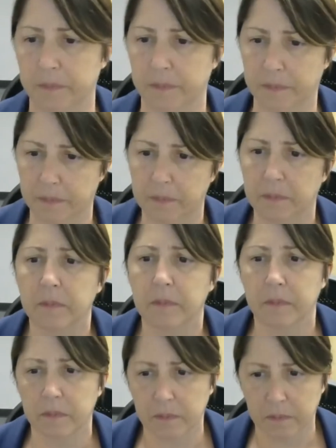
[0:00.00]
be no building
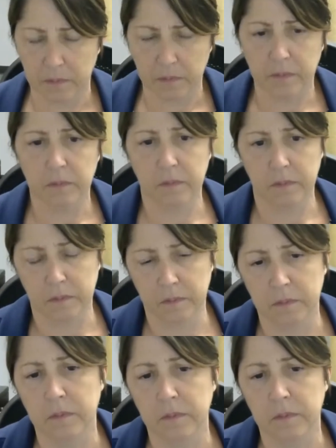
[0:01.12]
on the 14 acres.